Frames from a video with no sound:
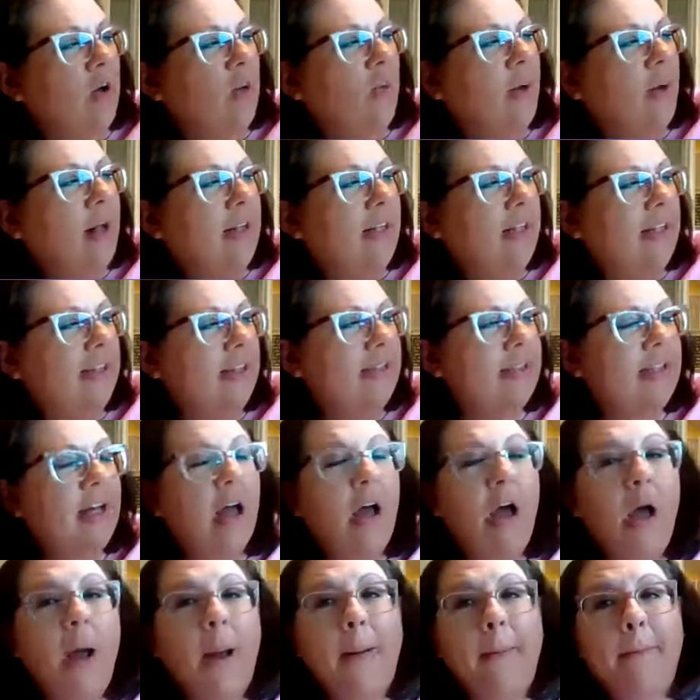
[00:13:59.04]
koalas.
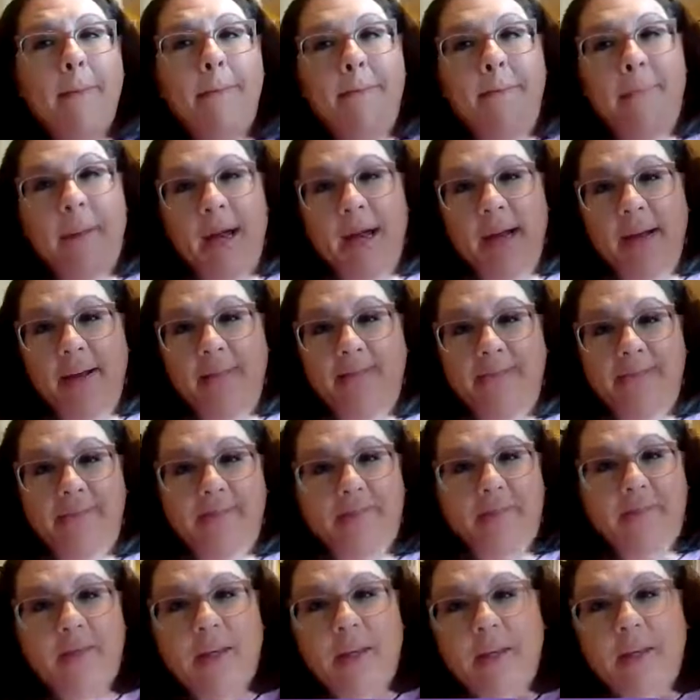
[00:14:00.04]
But
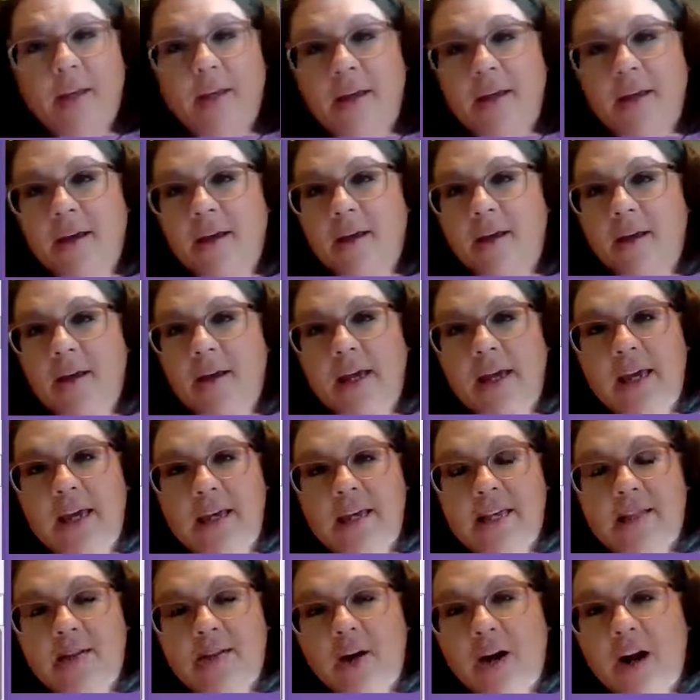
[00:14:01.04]
he
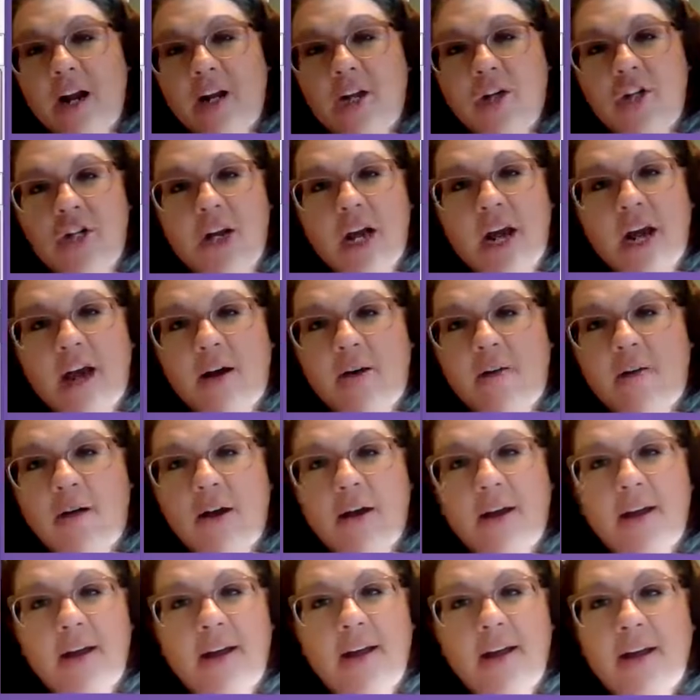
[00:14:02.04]
scratched out
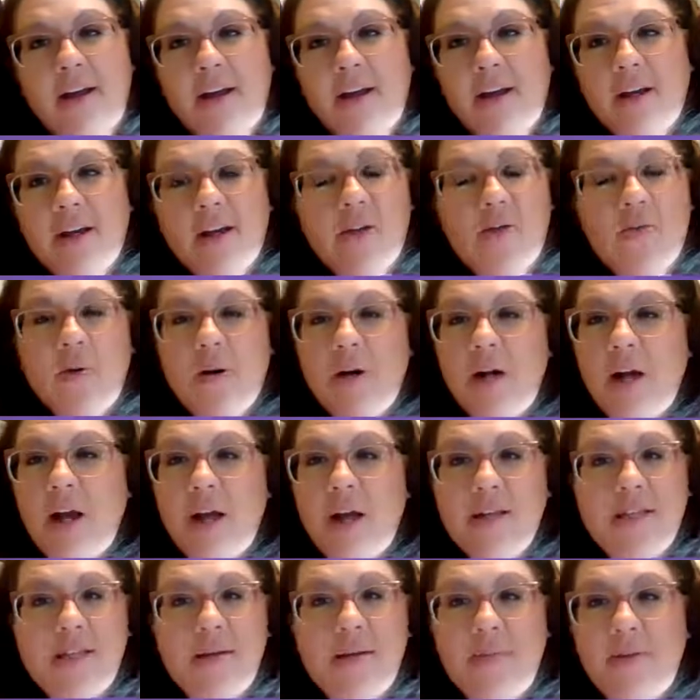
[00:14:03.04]
because we're
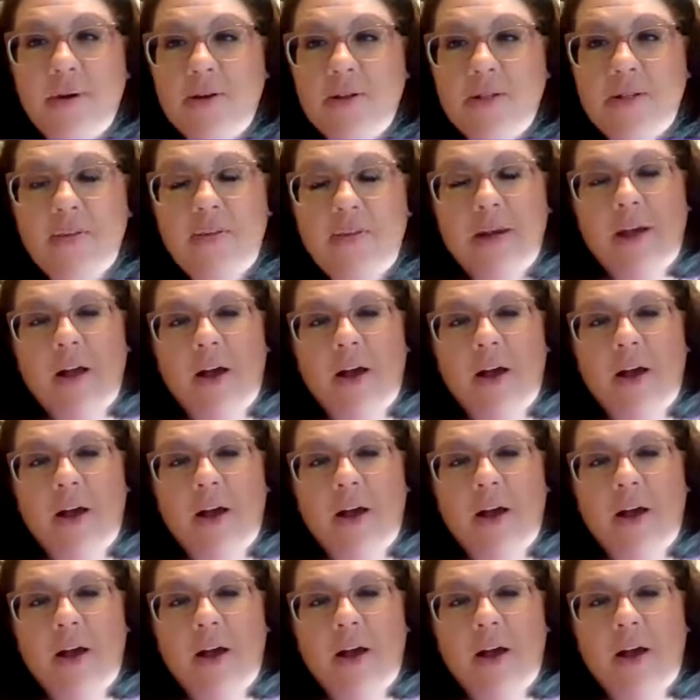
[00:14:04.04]
not supposed to be